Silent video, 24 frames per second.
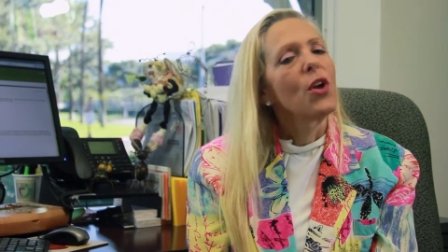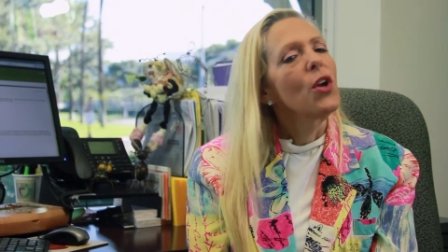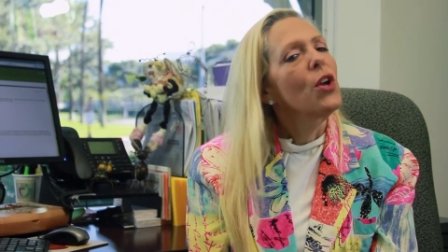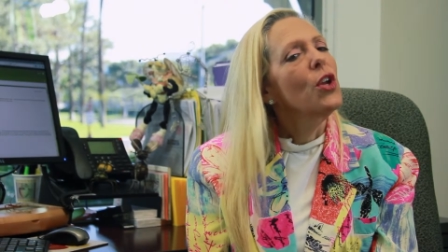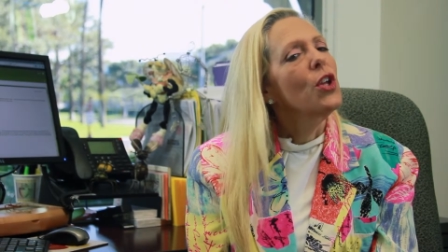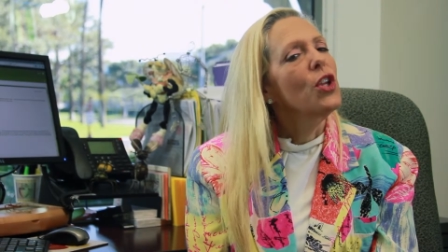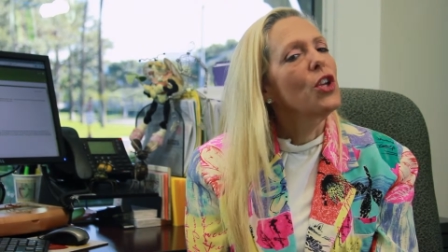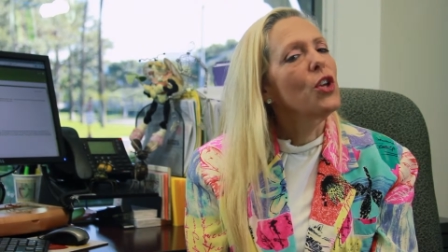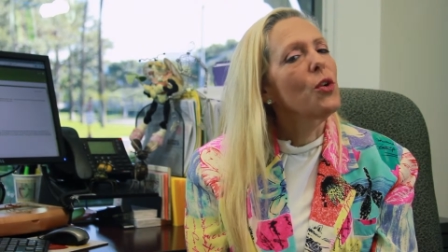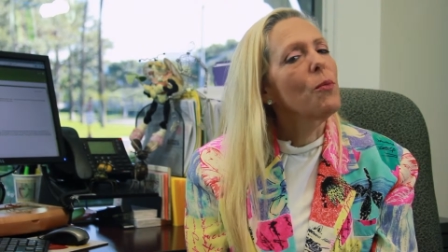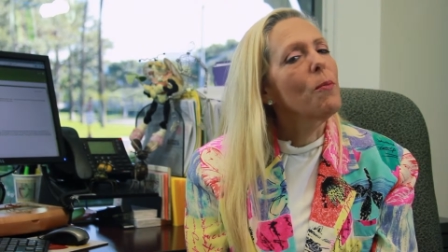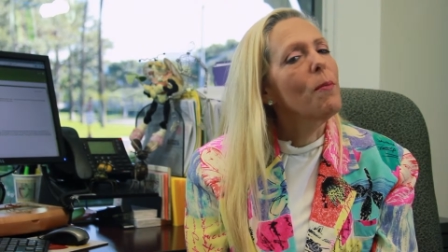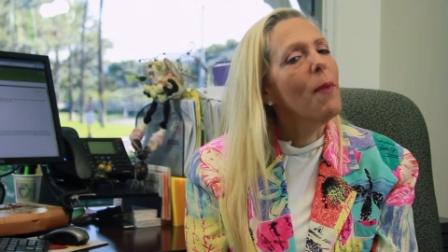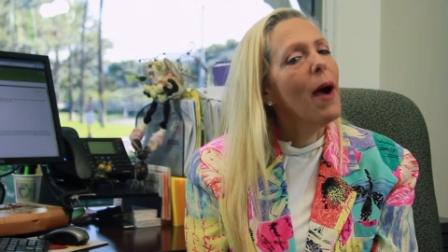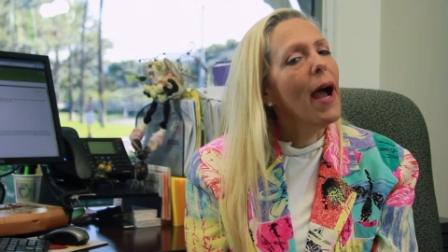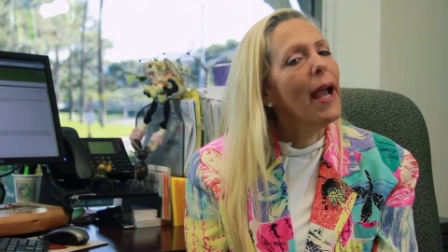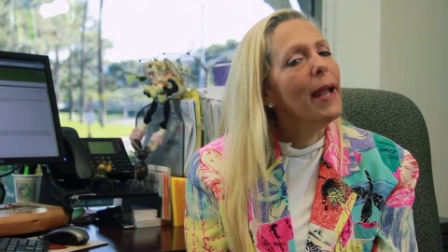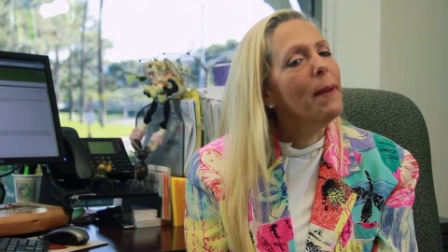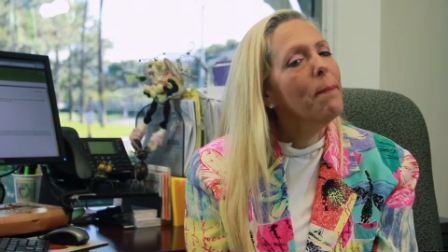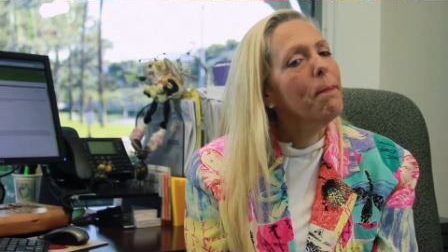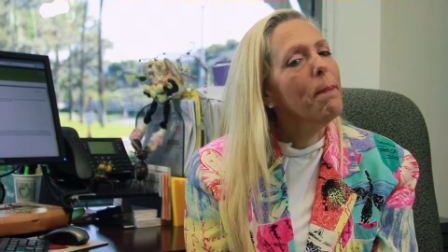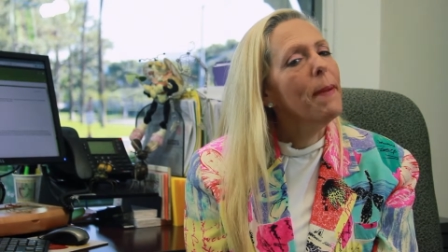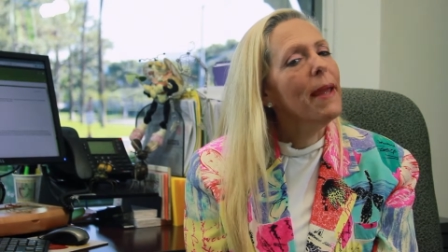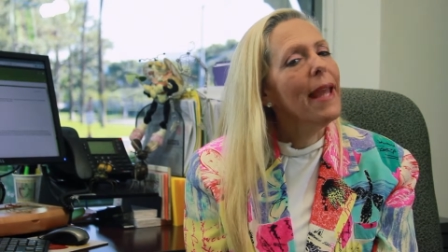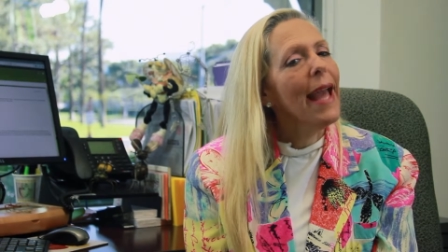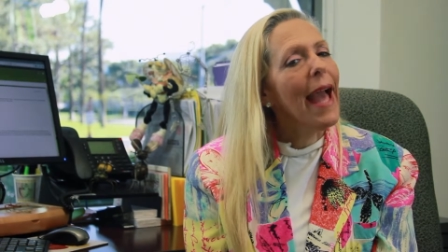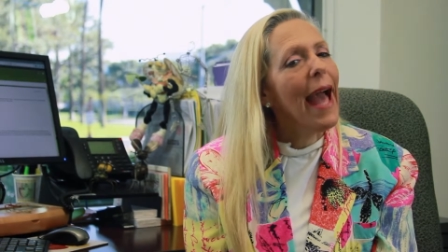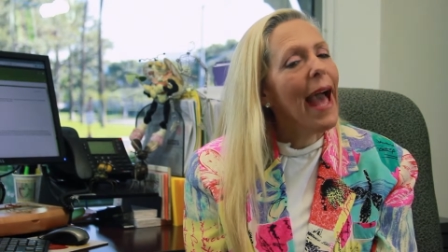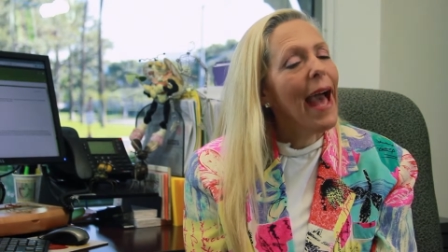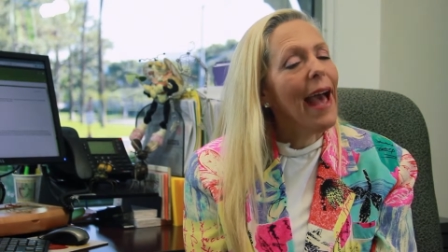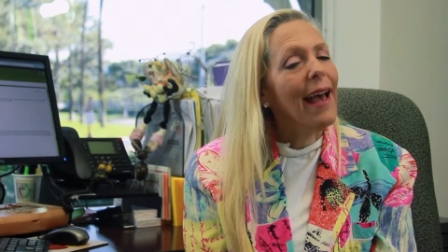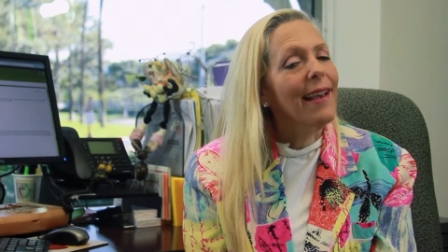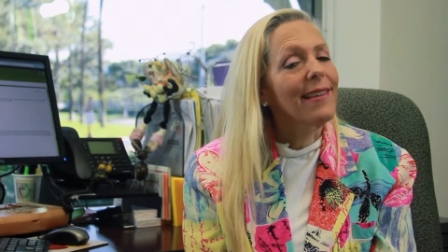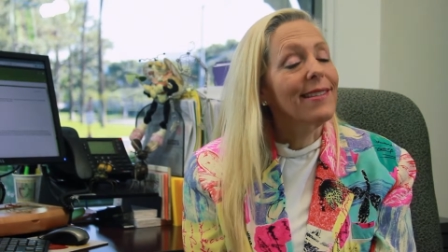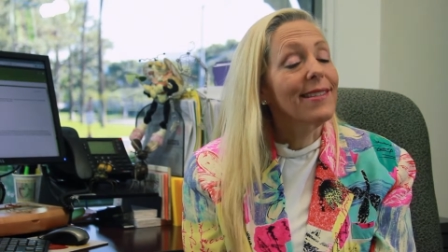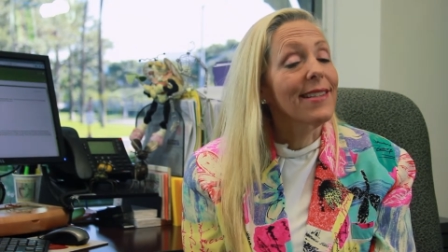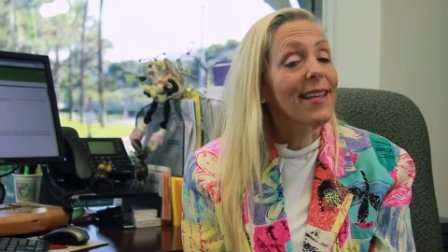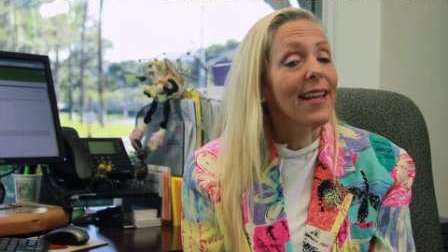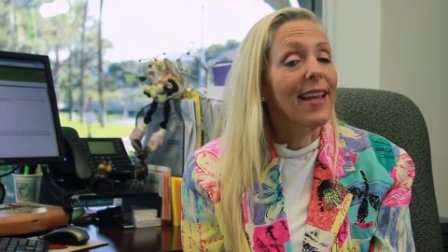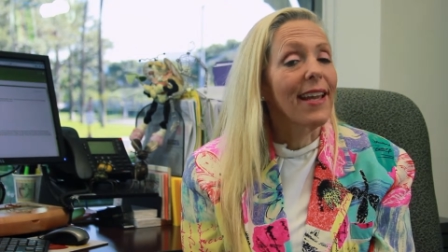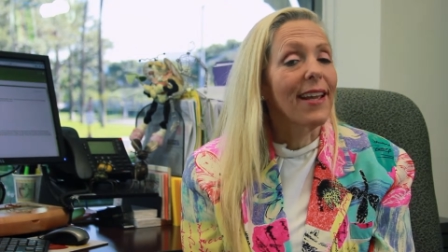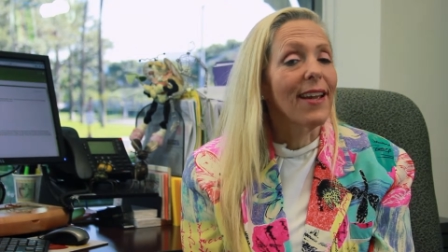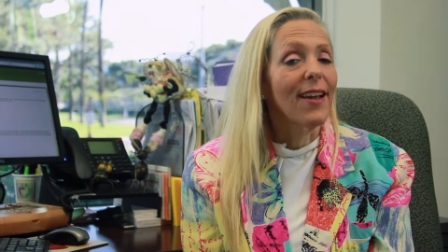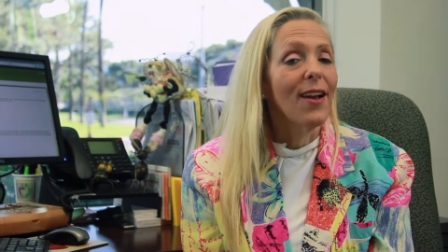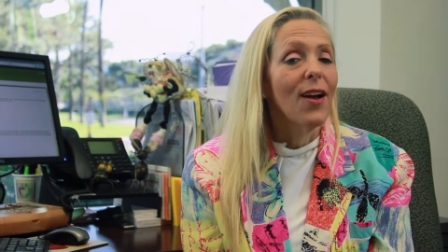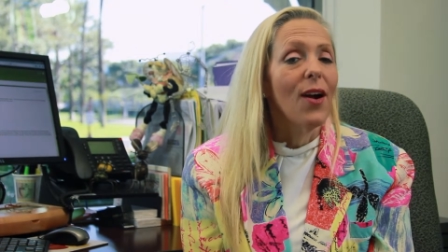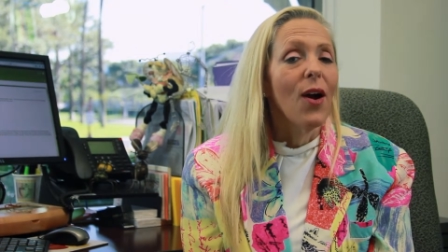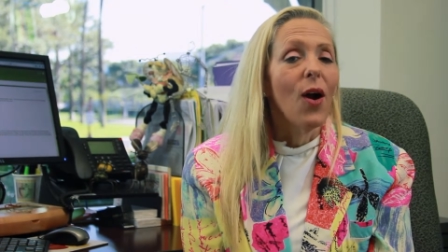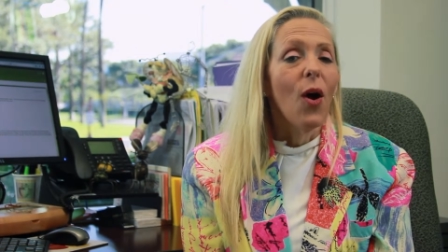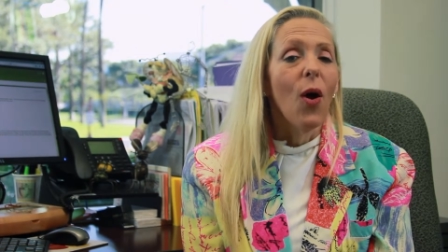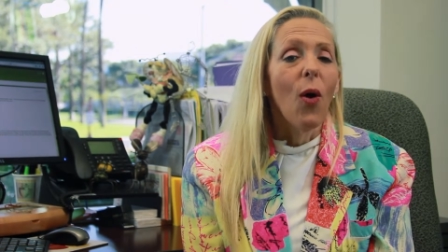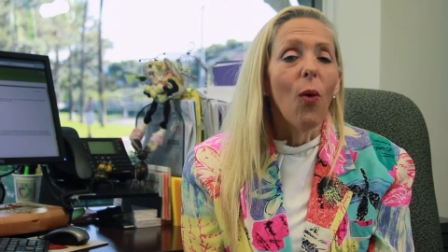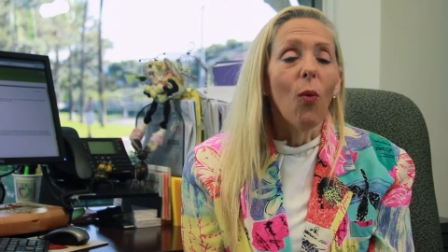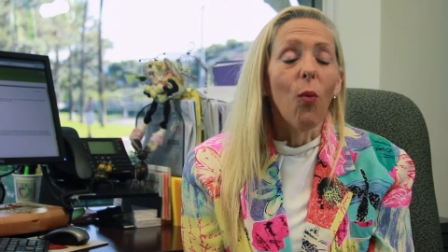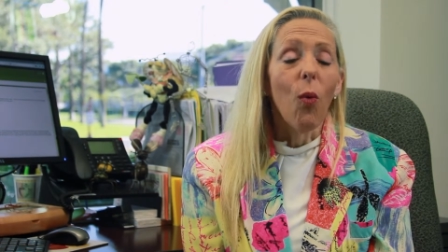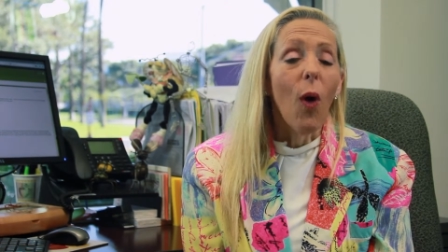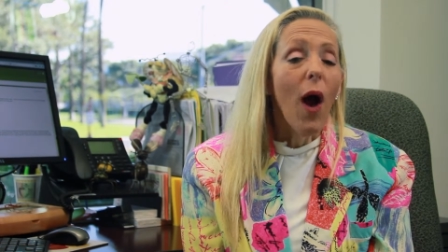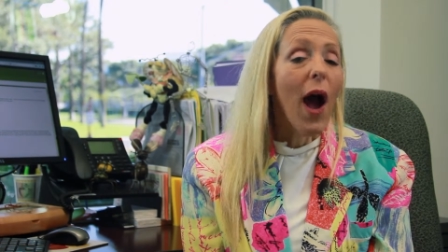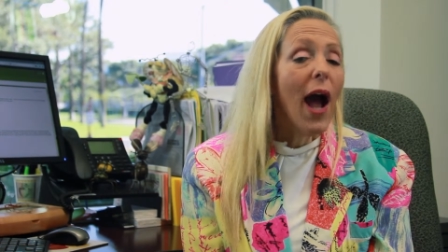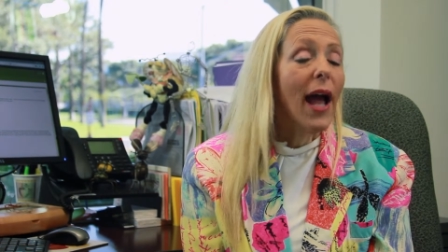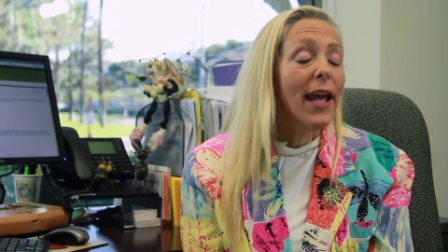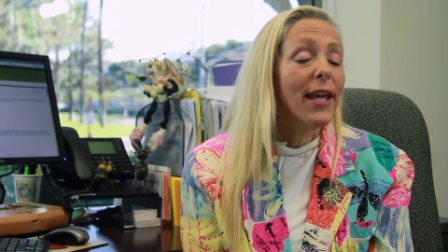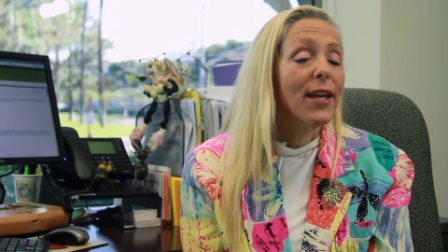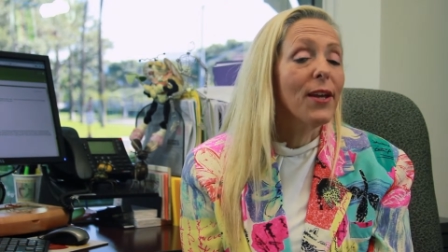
You might be asking why